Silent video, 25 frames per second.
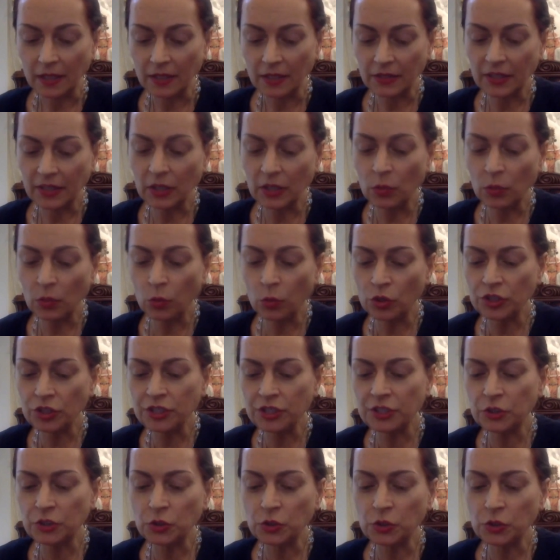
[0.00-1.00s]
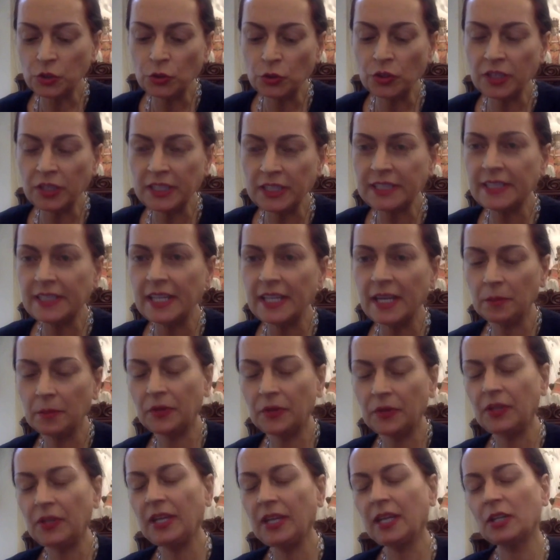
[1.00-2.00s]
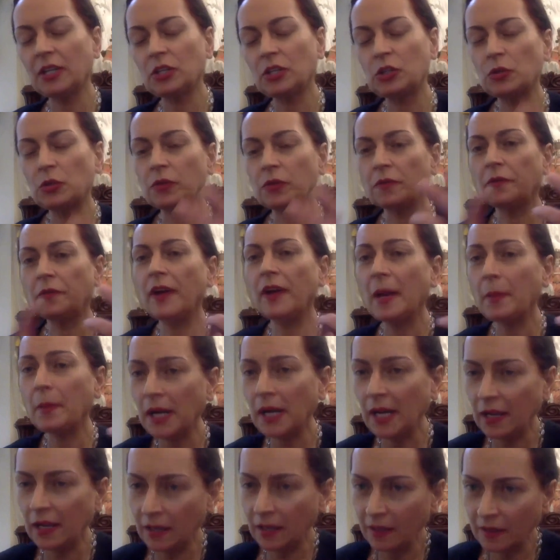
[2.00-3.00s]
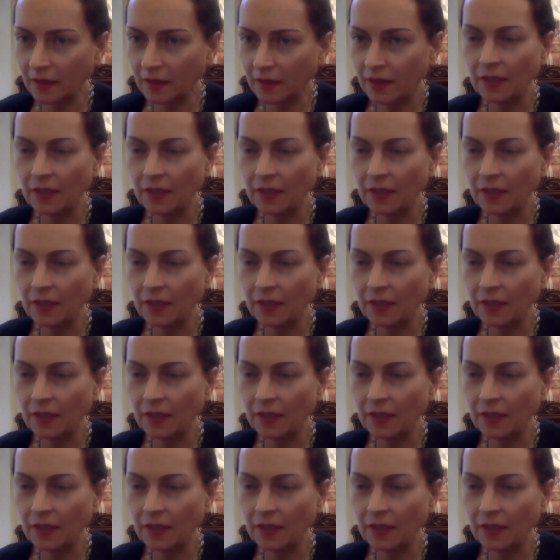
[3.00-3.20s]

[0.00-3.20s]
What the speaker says: Yes, they want to do the same thing to the family.